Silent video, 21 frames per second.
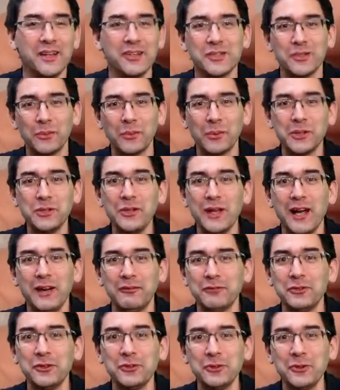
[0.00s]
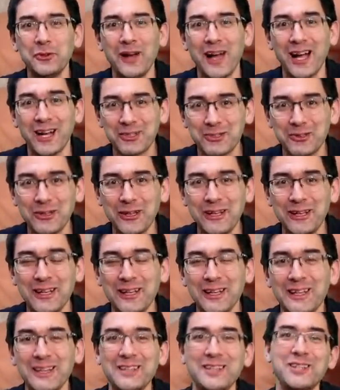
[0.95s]
So what you have to do actually
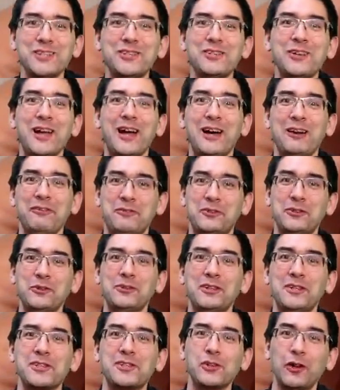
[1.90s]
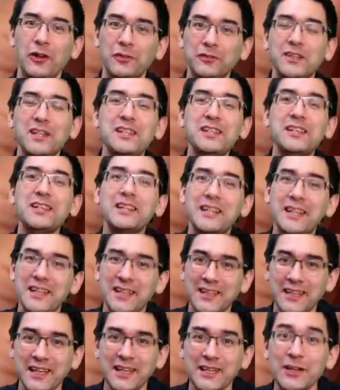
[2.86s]
is, is you have to dissolve the D N
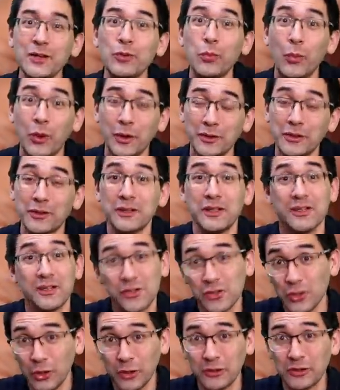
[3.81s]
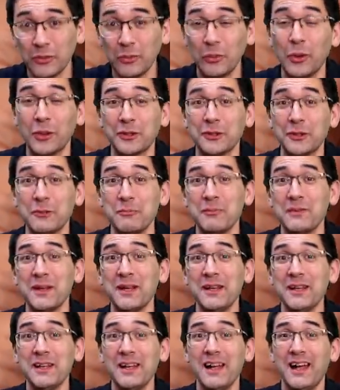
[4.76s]
A again in water, in salt water,
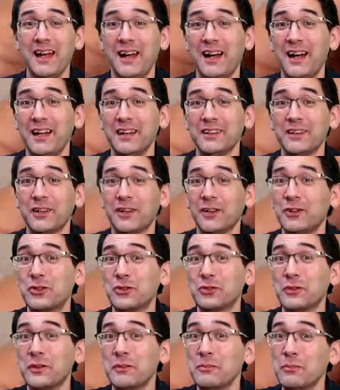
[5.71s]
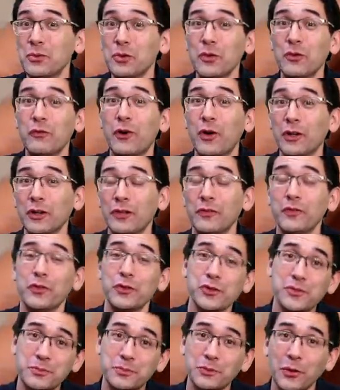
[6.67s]
and To, to remove all of
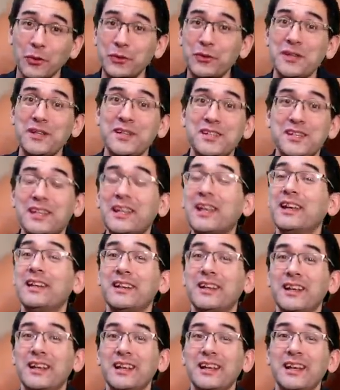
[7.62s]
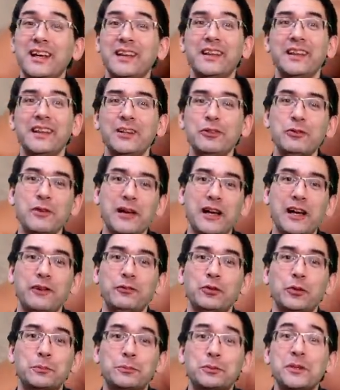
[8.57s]
those proteins again, and then you
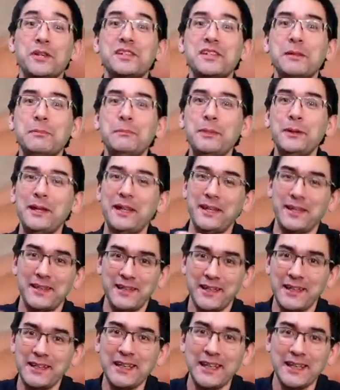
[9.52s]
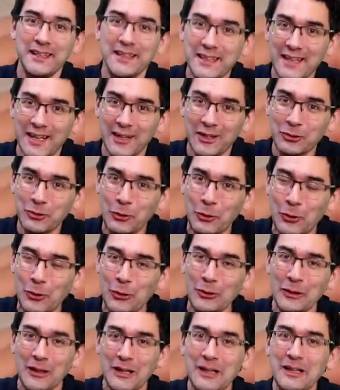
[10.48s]
have to precipitate it again in
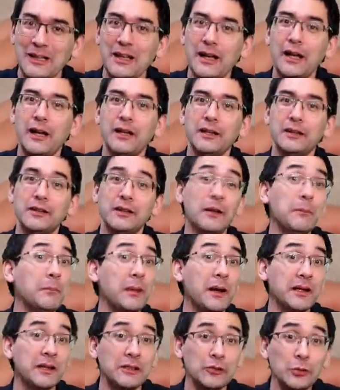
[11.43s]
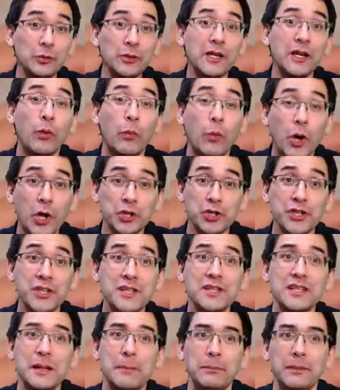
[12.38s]
alcohol, and uh, by including a
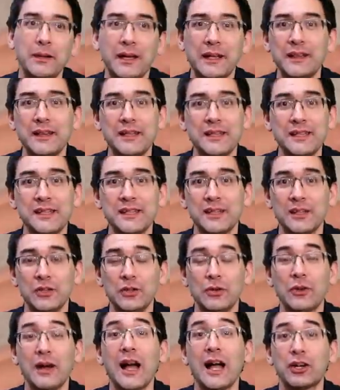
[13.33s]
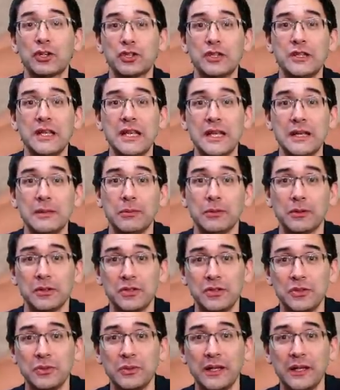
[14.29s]
washing step like this, uh, you're actually able
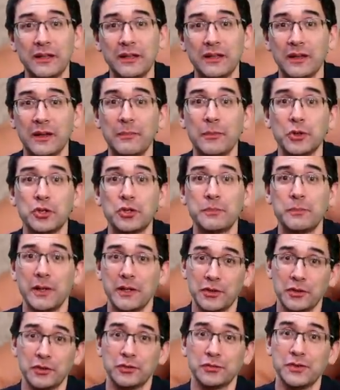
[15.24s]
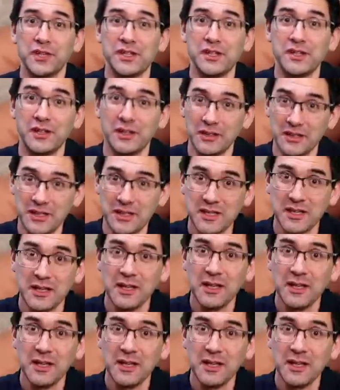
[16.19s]
to get uh, much better results.